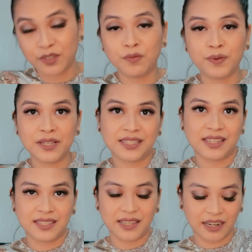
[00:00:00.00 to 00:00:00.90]
two
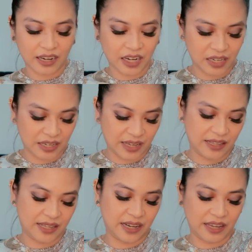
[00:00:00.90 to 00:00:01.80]
pieces that
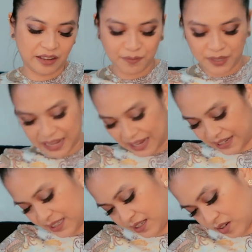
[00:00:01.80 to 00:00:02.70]
I have been
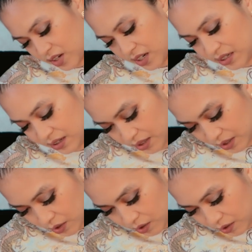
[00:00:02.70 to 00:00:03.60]
eyeing on
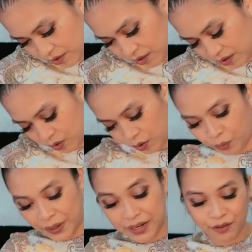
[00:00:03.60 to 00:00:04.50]
or
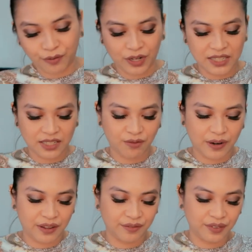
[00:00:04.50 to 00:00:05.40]
waiting for its
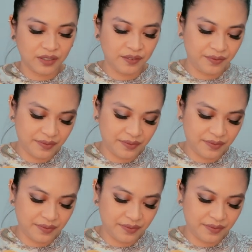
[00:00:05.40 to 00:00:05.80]
arrival.